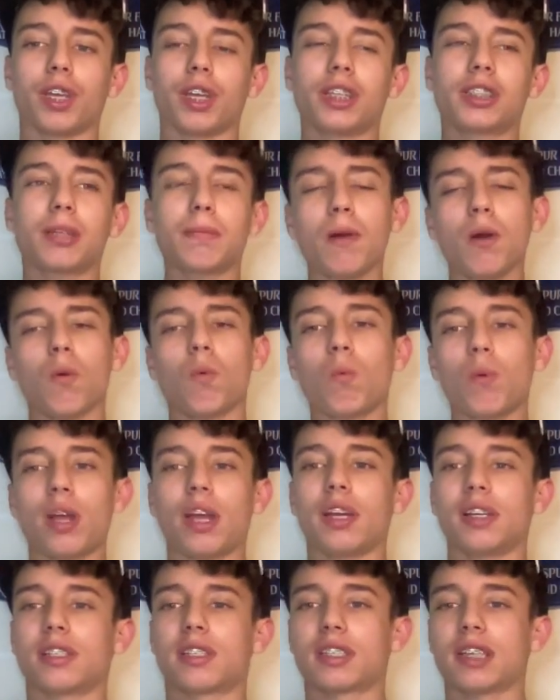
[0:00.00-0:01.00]
It's a bit
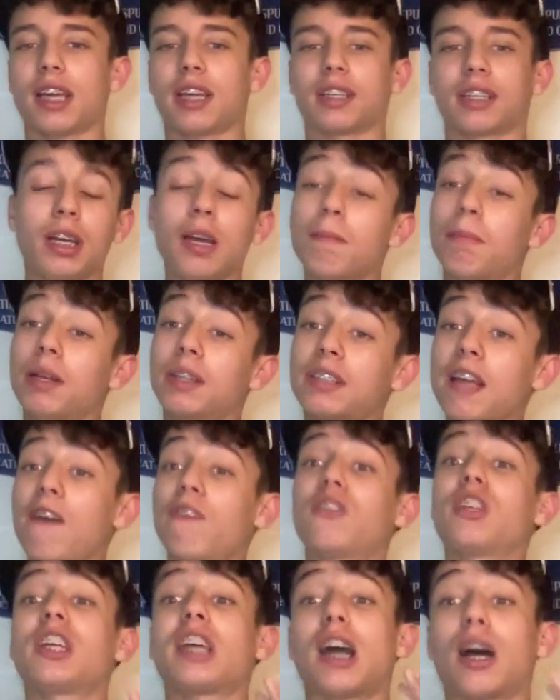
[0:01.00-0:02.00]
weird saying that, but
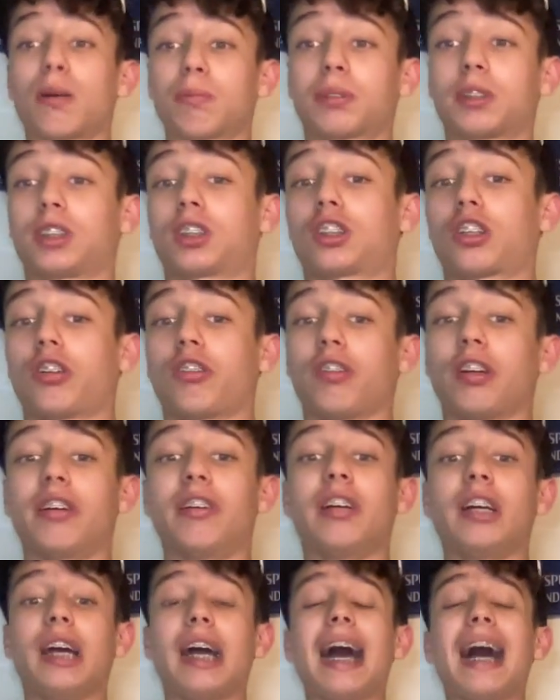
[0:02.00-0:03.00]
definitely it helps his career,
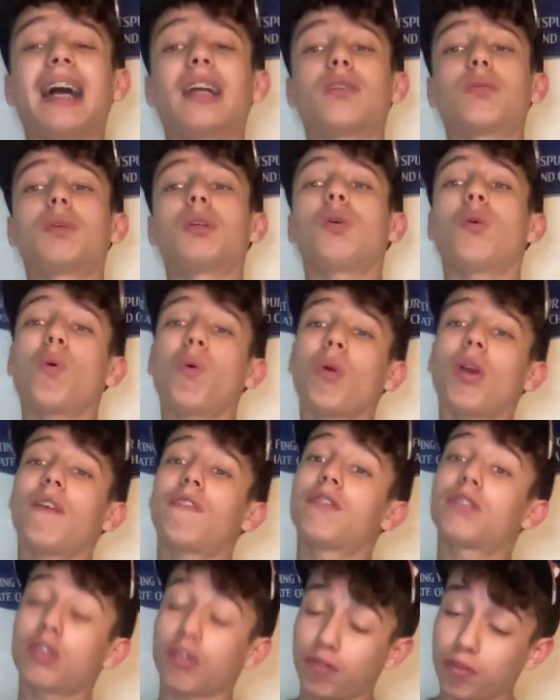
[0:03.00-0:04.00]
and we all
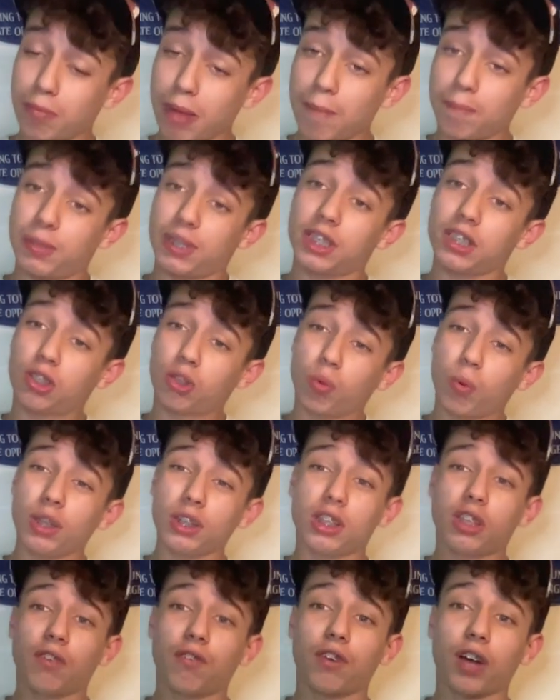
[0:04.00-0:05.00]
have to remember he's
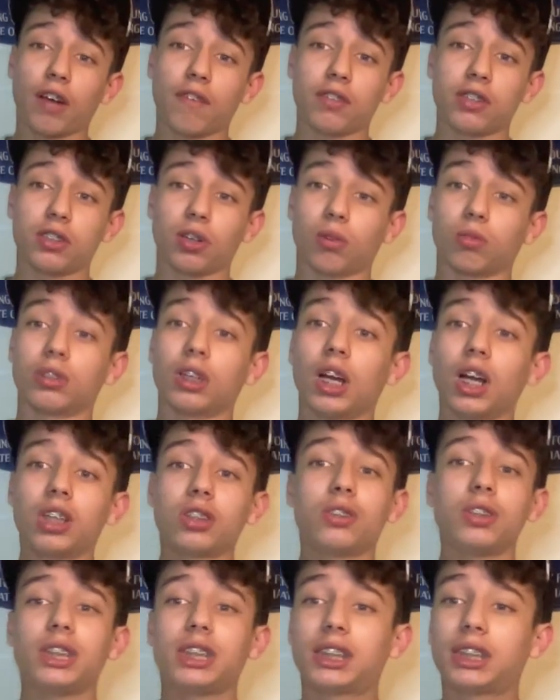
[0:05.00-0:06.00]
25 years old, so
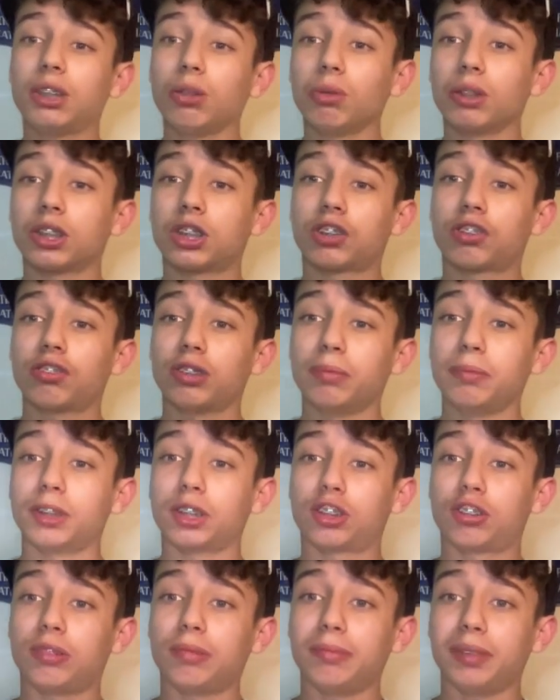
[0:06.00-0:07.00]
he's still
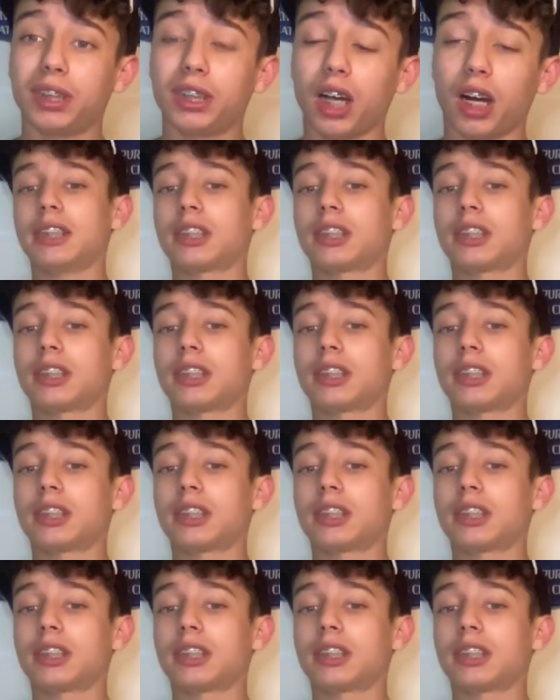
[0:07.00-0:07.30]
extremely young.